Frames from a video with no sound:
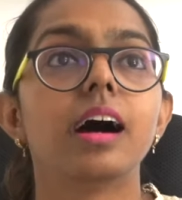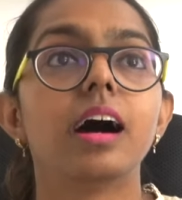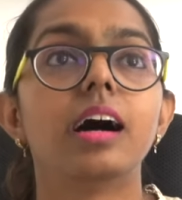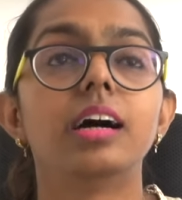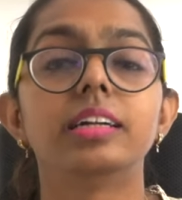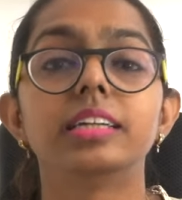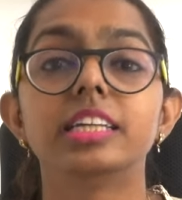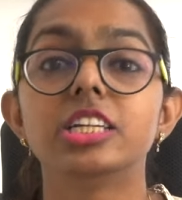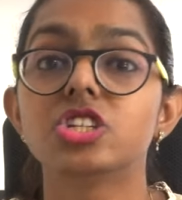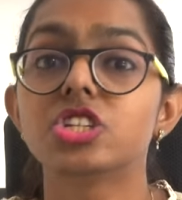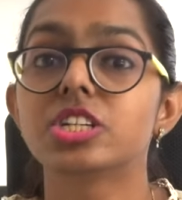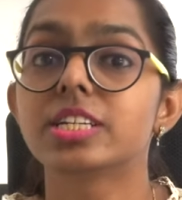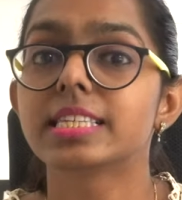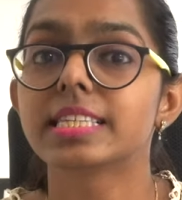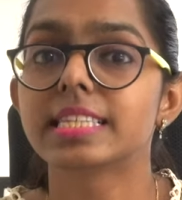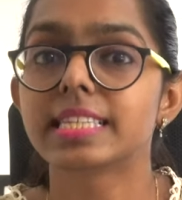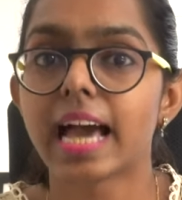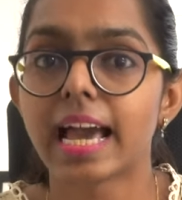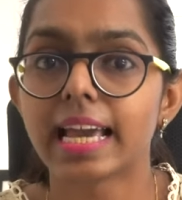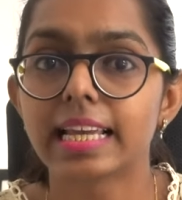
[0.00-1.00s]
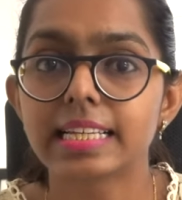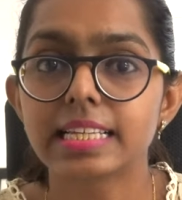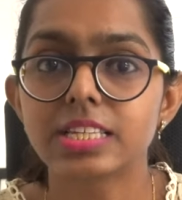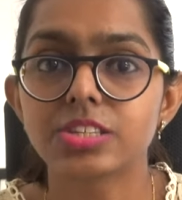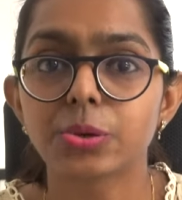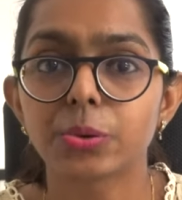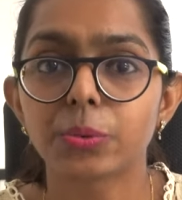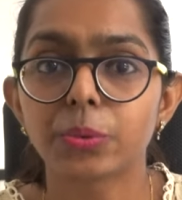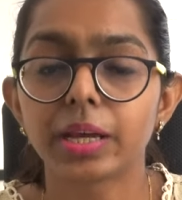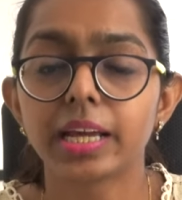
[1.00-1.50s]
Her teaching style
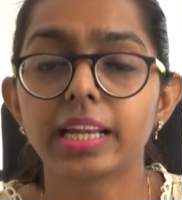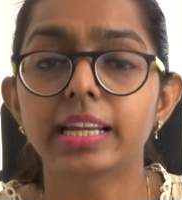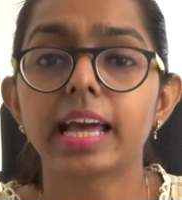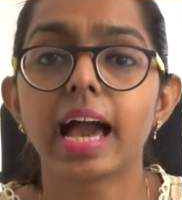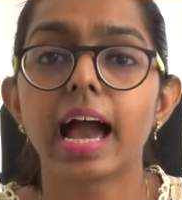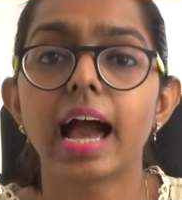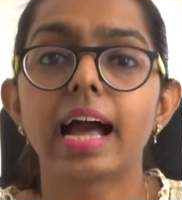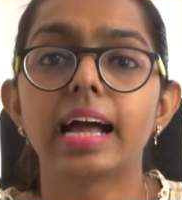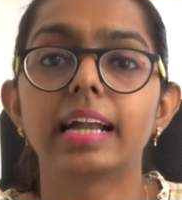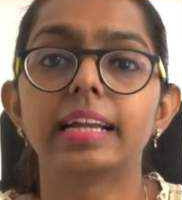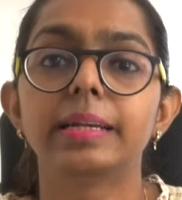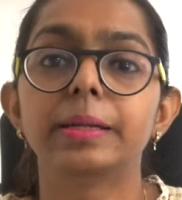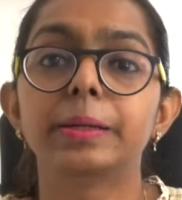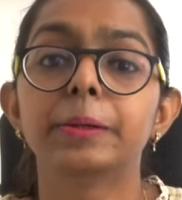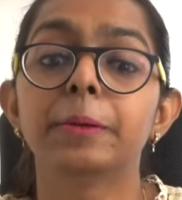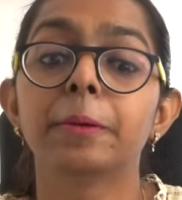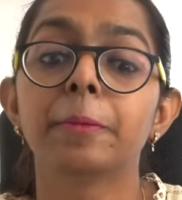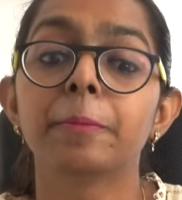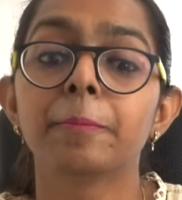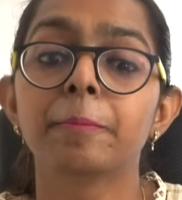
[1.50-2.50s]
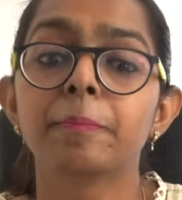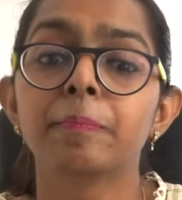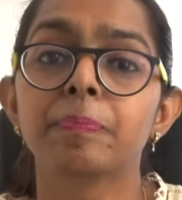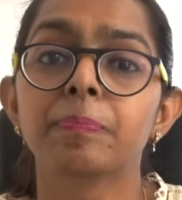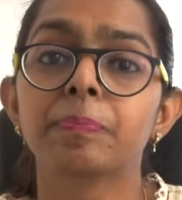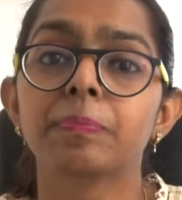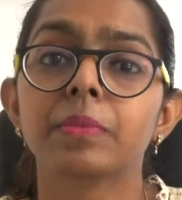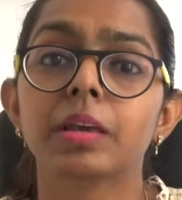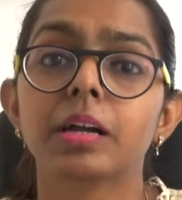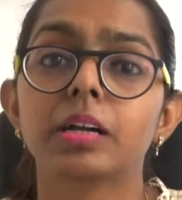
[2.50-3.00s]
is great, and
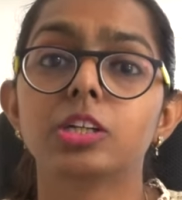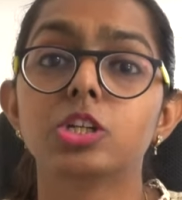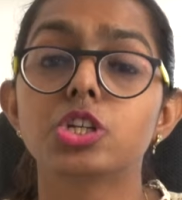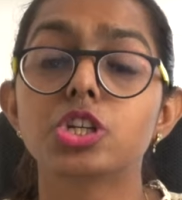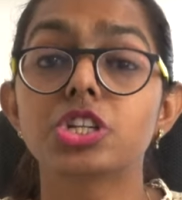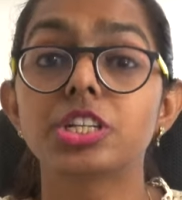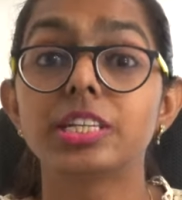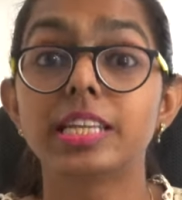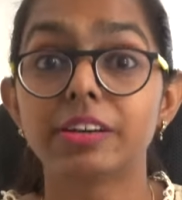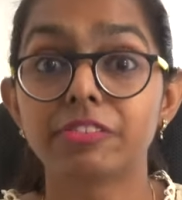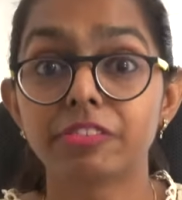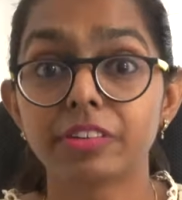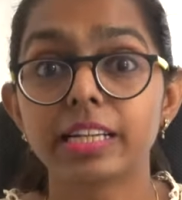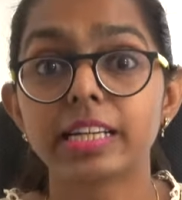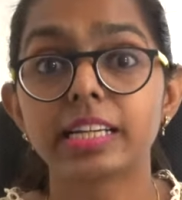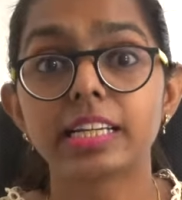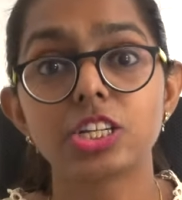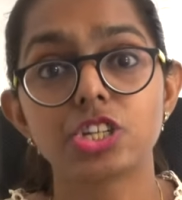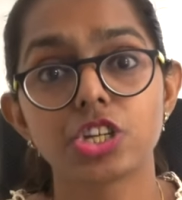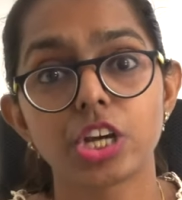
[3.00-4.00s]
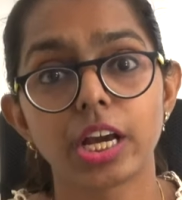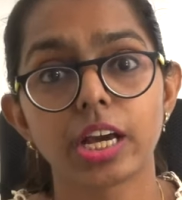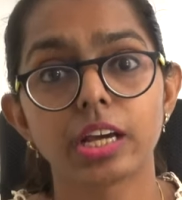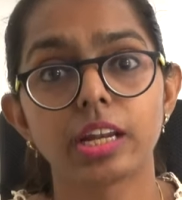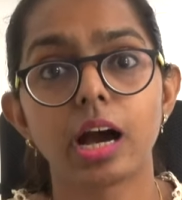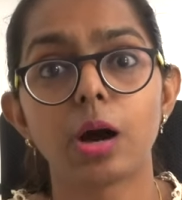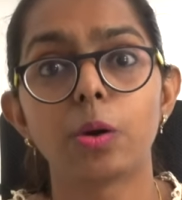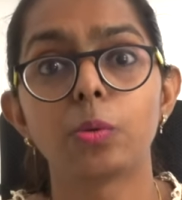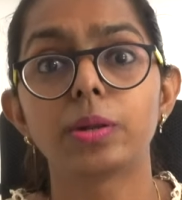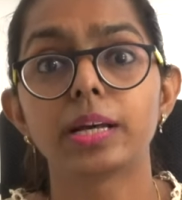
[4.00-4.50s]
you should definitely check it
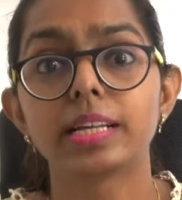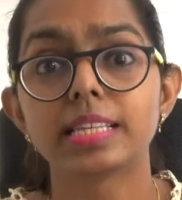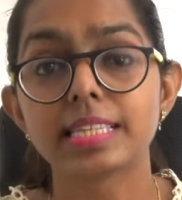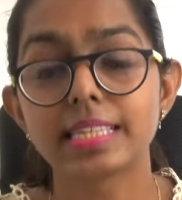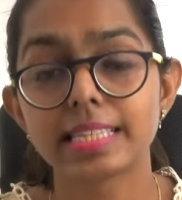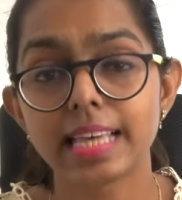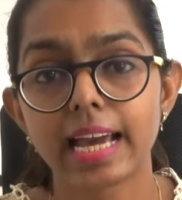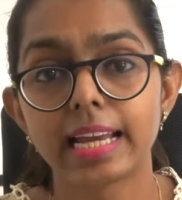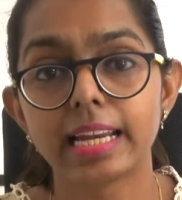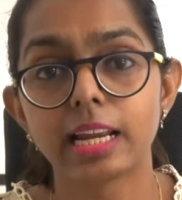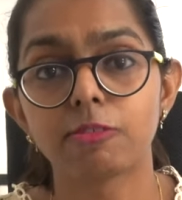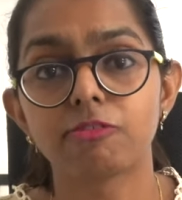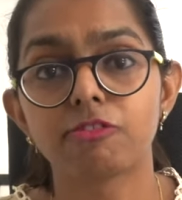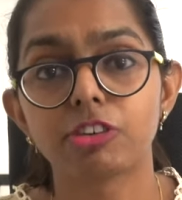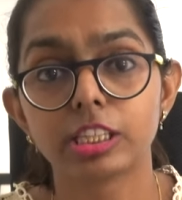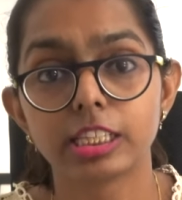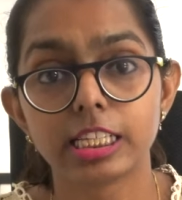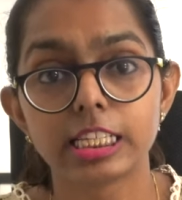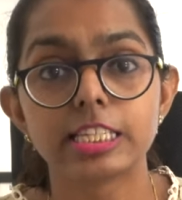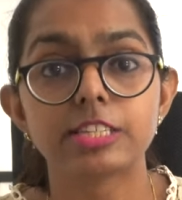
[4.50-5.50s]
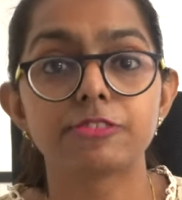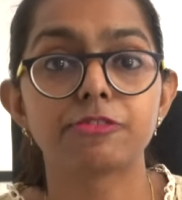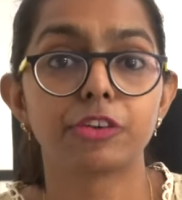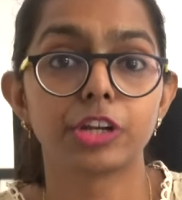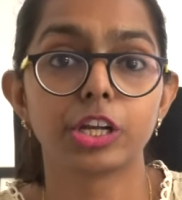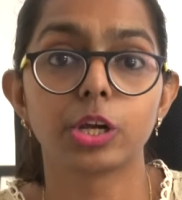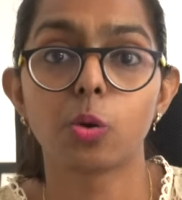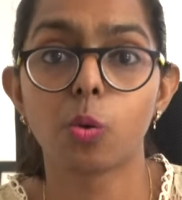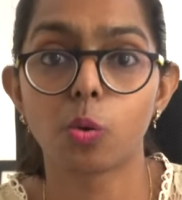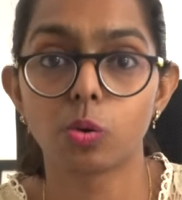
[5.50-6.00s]
out and sign up for this
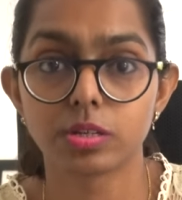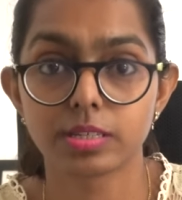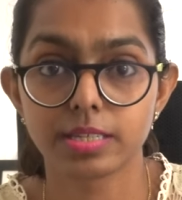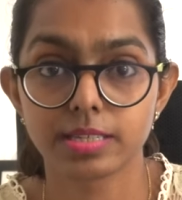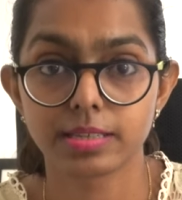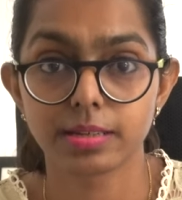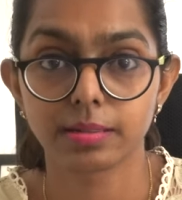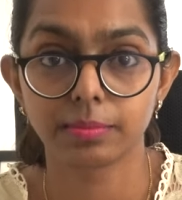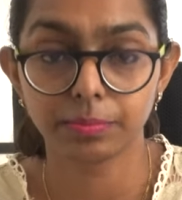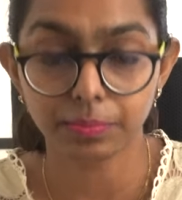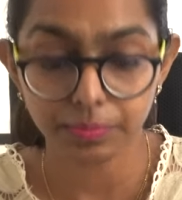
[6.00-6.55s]
free course.